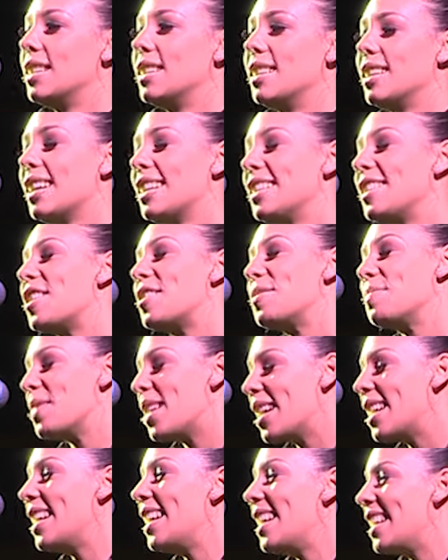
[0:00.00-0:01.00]
I nod
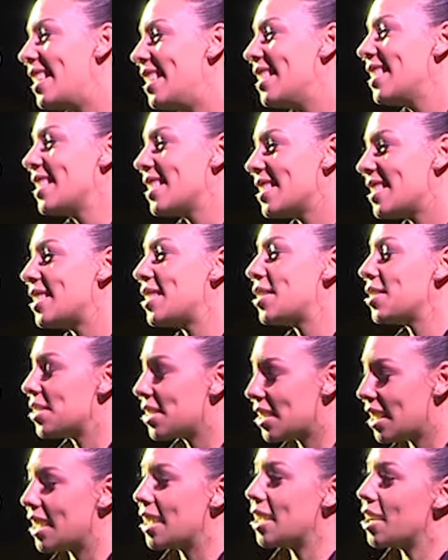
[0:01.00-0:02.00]
my head to
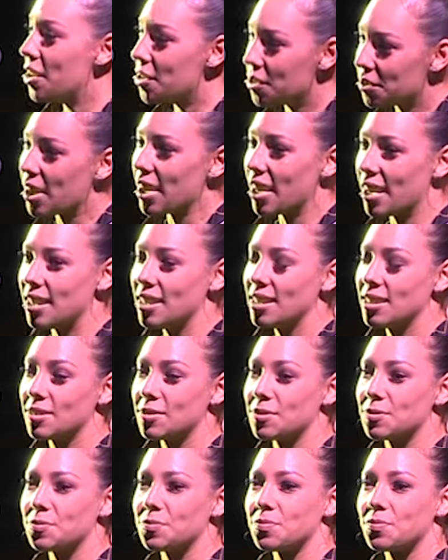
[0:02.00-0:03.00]
say, okay,
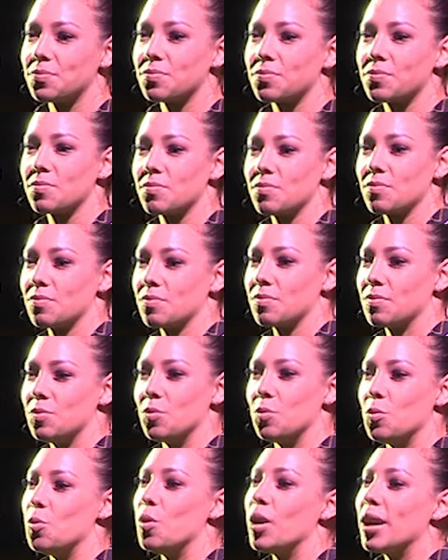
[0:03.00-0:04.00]

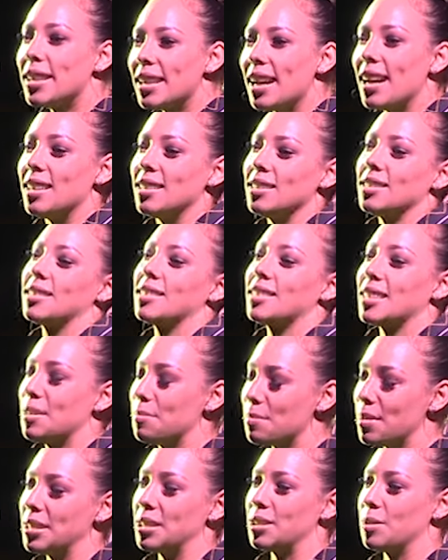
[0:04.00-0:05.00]
what else
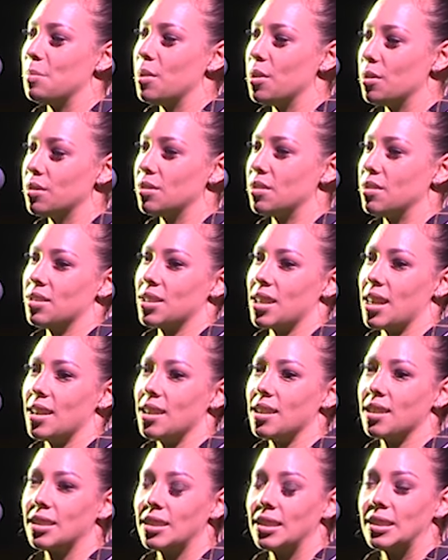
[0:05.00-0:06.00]
am I supposed to say?
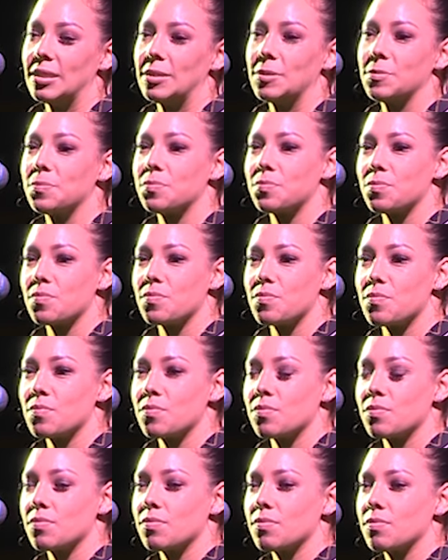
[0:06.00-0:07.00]

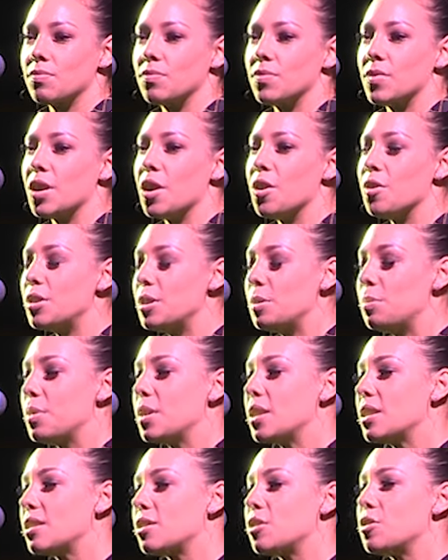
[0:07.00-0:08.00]
The only
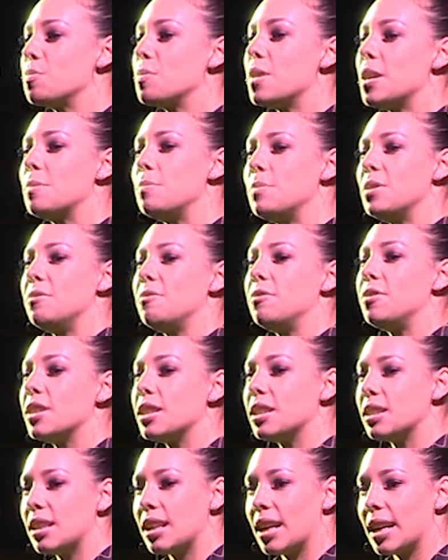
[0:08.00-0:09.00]
person who made me
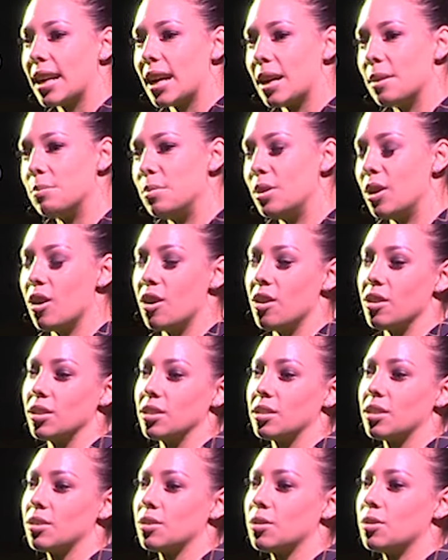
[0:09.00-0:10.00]
feel like I
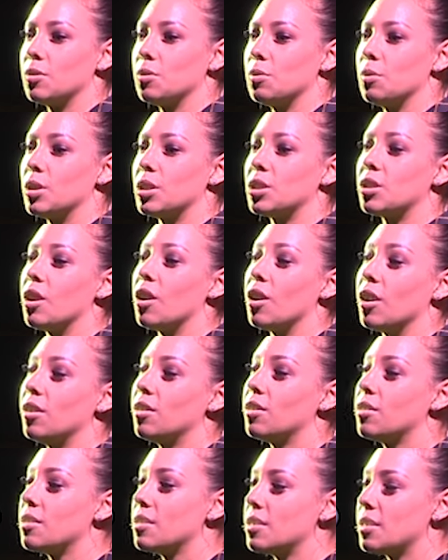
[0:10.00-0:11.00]
belonged was gone.
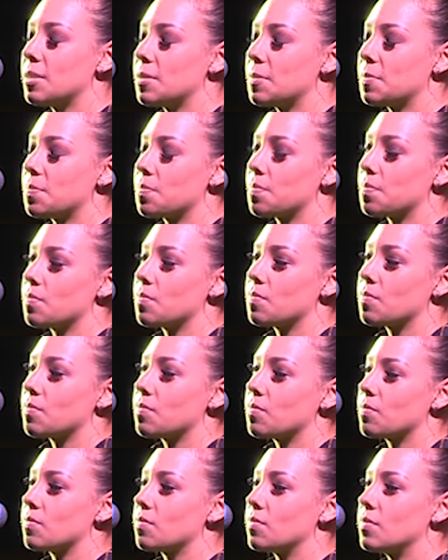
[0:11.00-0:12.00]

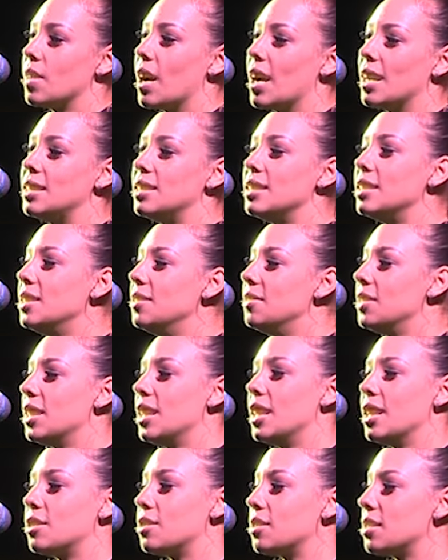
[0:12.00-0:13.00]
I didn't even
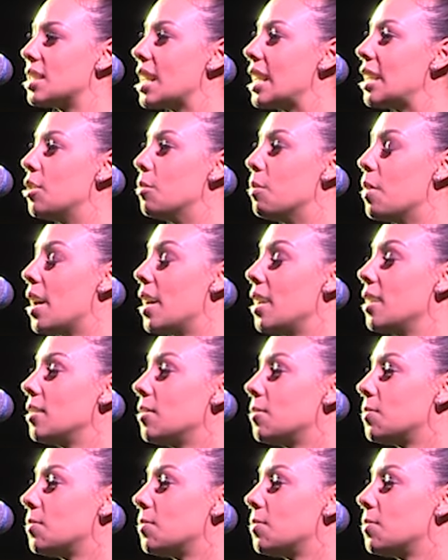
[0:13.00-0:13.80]
get to say goodbye.